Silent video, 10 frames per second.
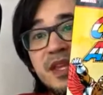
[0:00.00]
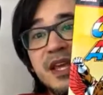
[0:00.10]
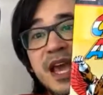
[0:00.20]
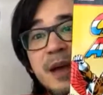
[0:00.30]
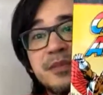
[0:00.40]

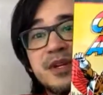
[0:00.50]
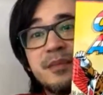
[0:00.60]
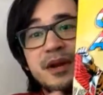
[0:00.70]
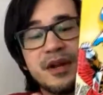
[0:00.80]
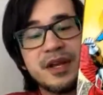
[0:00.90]
Captain
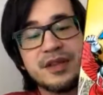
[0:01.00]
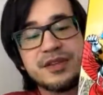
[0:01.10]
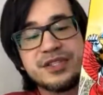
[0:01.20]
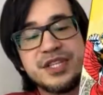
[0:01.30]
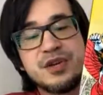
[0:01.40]
America: The
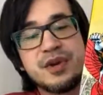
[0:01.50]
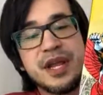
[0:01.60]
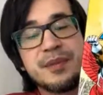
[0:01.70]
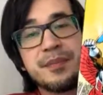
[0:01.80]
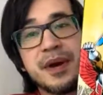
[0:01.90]
Secret
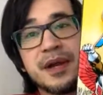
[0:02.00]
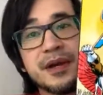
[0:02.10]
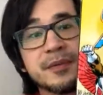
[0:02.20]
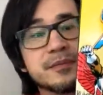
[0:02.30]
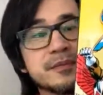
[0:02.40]
Empire.